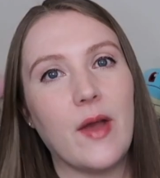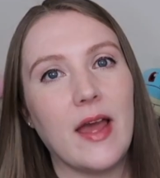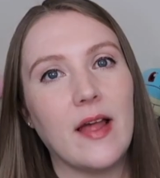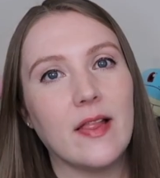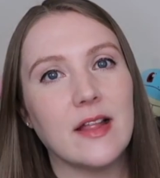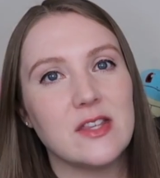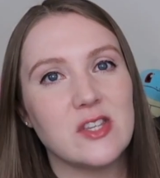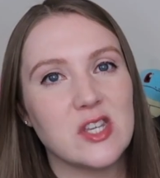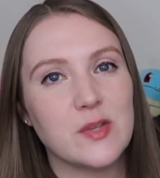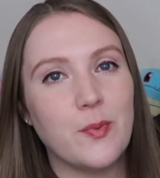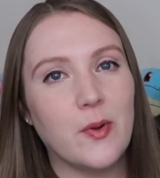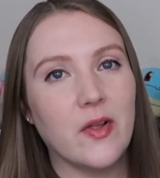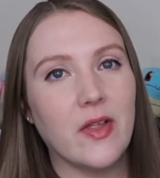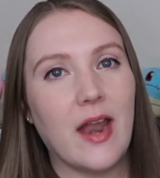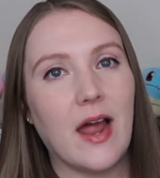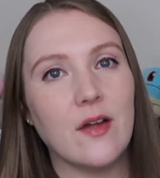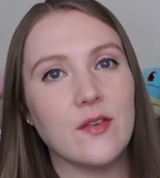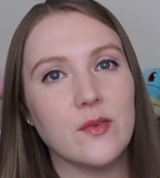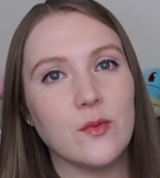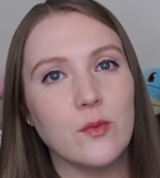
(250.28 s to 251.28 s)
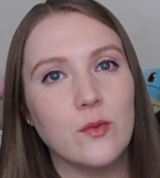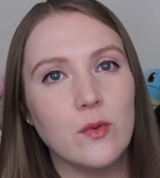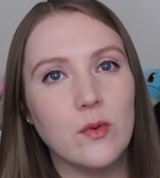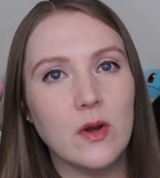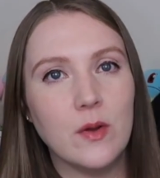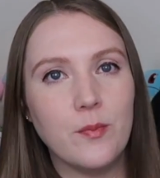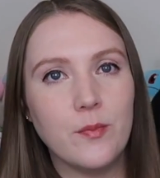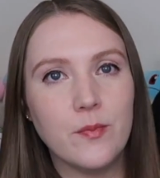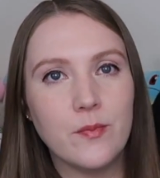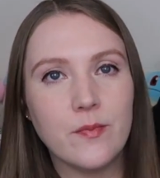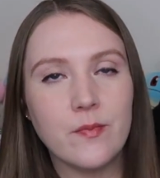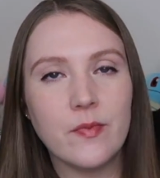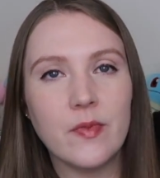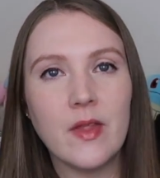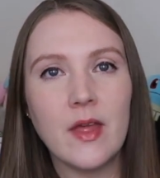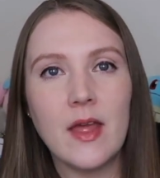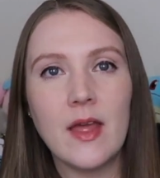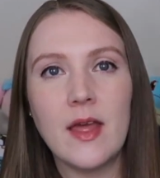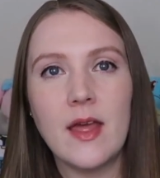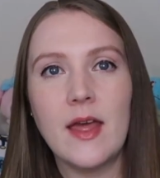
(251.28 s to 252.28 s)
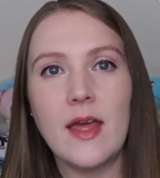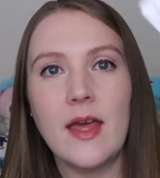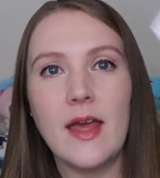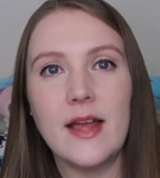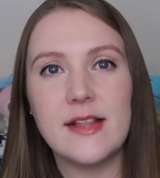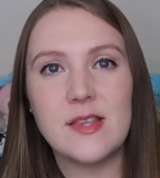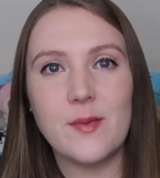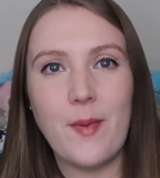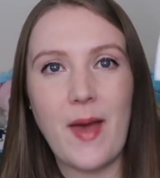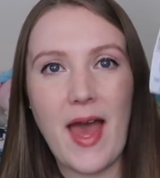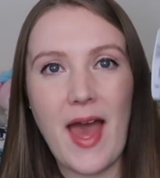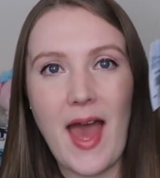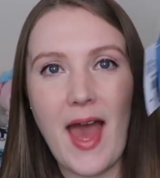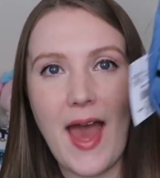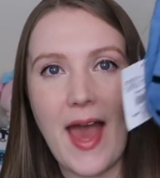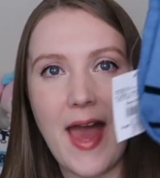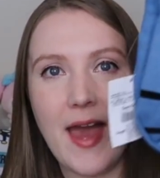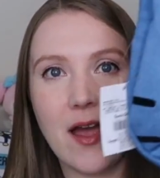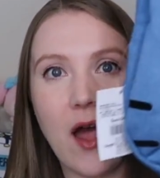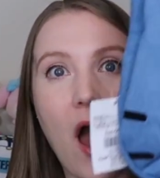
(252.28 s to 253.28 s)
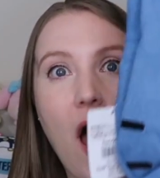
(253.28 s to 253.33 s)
Okay, let's just pull it out. Whoop! It's a bag!